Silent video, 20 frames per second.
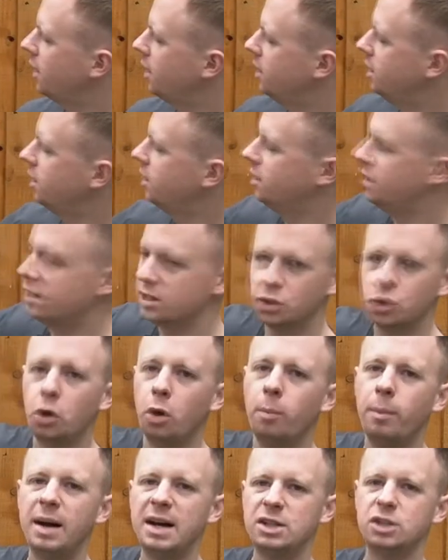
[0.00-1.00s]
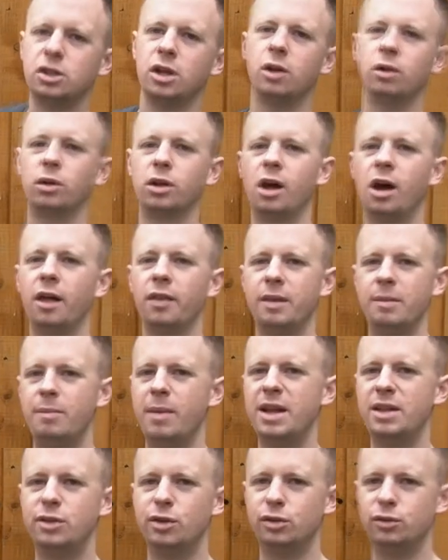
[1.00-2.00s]
in, in this combat style cut. They
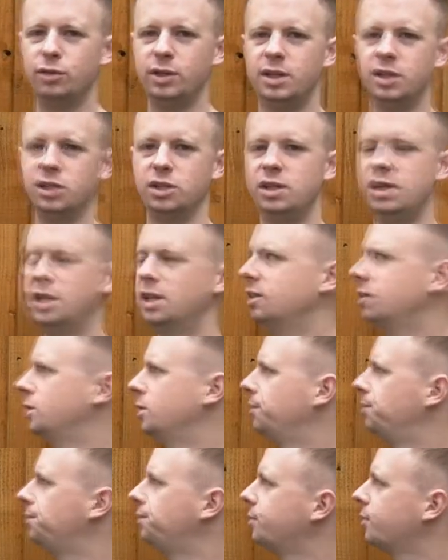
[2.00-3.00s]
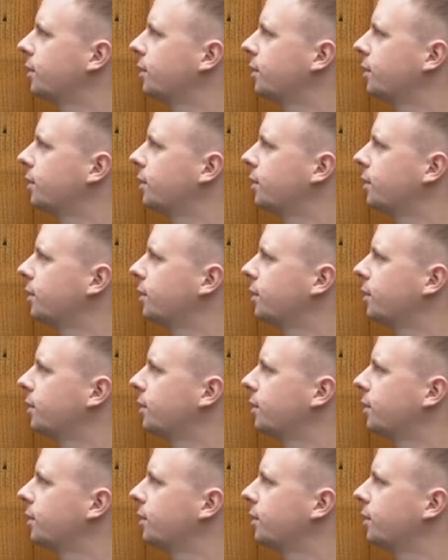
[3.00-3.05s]
made those for years and years.